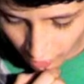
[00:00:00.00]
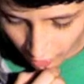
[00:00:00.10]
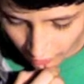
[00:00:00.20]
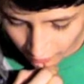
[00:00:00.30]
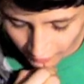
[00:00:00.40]

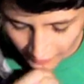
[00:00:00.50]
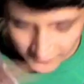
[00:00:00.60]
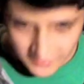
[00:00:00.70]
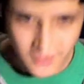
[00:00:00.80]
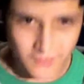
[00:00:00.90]
they have the
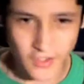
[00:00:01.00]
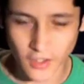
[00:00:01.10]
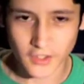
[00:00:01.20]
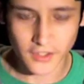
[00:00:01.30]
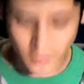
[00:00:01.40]
TV on,
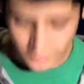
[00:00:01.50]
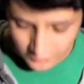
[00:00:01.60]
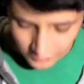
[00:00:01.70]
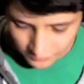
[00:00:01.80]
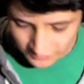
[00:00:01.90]
and on the
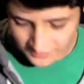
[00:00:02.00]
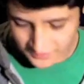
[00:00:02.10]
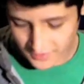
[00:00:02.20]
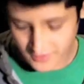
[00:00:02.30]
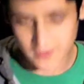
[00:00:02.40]
news it
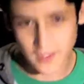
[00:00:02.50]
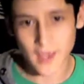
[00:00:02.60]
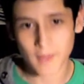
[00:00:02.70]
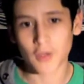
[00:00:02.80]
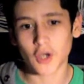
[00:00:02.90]
says
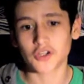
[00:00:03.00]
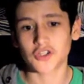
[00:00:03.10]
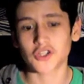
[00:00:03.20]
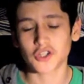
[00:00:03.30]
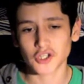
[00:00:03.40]
that
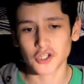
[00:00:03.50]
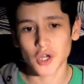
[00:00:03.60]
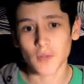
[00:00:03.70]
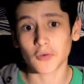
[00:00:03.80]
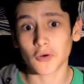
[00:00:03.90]
Punisher
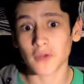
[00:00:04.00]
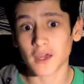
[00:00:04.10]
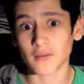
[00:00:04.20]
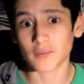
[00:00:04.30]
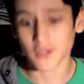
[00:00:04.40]
broke out
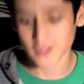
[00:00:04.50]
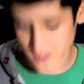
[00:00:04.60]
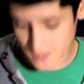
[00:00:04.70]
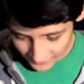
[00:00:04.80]
of prison.